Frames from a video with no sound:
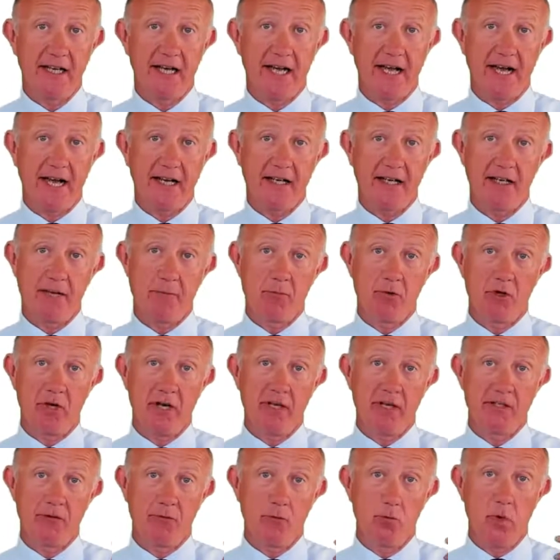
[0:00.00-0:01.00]
at a
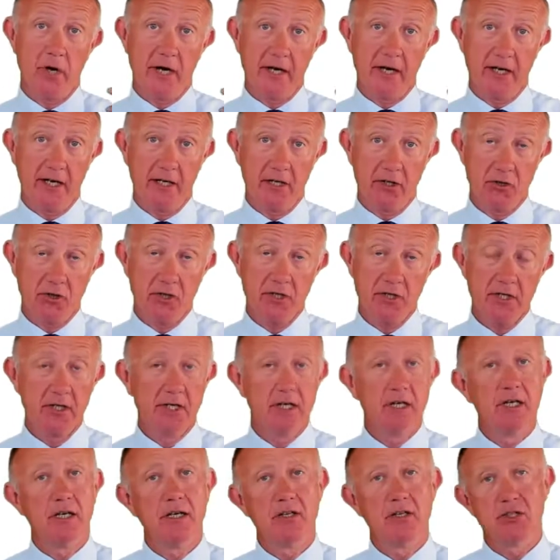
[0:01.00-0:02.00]
price of 100
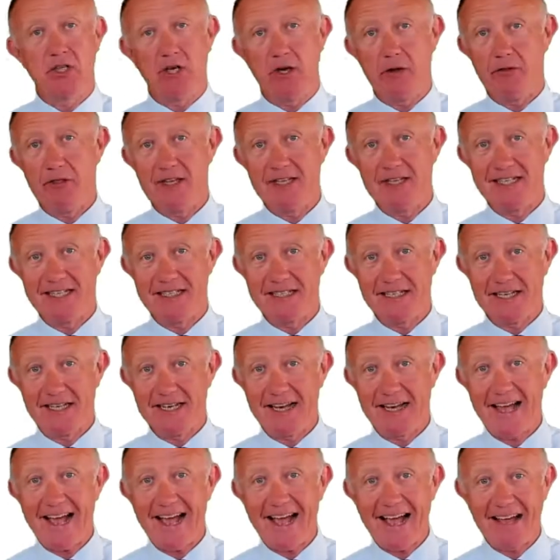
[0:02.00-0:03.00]
so this is an
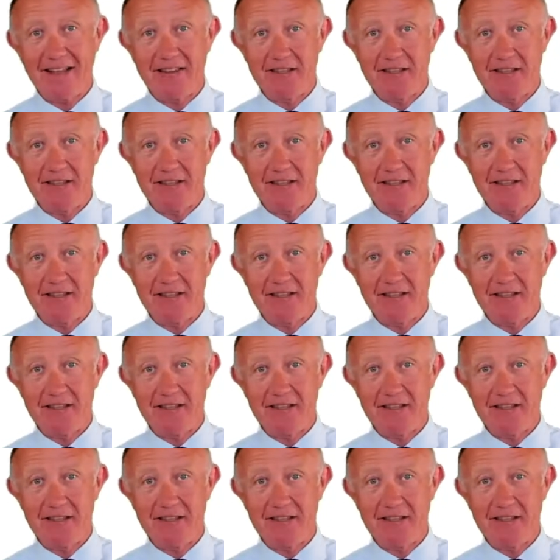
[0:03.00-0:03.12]
at